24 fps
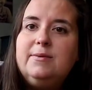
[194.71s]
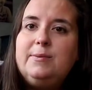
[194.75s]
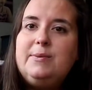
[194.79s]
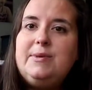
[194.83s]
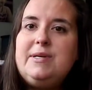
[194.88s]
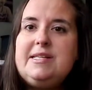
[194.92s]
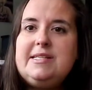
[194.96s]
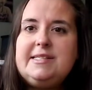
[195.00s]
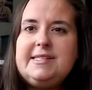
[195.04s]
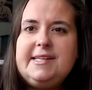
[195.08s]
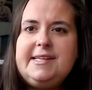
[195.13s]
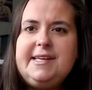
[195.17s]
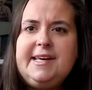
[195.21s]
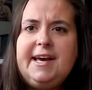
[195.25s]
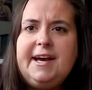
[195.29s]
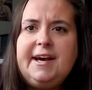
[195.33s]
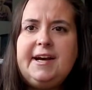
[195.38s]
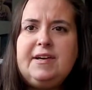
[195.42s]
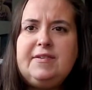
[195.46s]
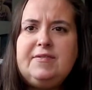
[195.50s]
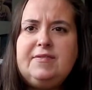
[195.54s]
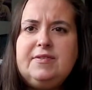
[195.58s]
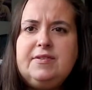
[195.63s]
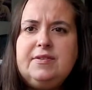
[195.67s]
What does he
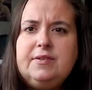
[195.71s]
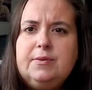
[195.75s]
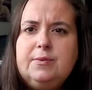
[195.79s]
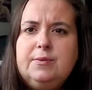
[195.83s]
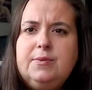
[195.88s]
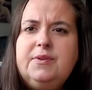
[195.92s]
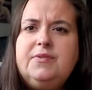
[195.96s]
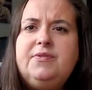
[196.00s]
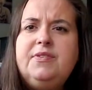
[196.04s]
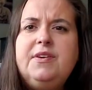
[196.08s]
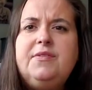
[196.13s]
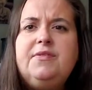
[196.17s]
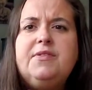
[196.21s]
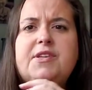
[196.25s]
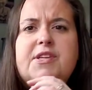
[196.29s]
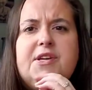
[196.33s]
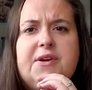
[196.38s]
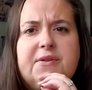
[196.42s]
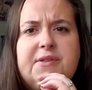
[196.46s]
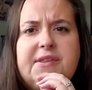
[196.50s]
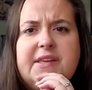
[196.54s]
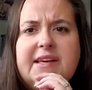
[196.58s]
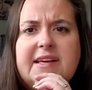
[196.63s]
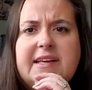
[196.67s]
have? What flavor
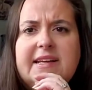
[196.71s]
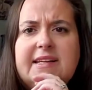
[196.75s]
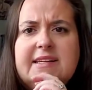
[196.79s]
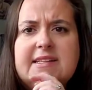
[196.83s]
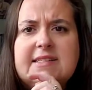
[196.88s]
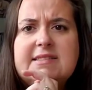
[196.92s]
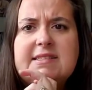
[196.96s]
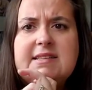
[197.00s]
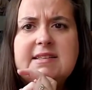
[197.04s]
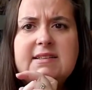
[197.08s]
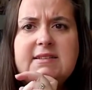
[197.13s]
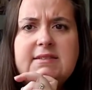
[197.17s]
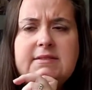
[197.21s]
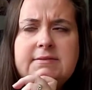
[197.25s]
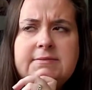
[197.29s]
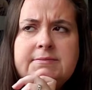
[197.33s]
do you think it is?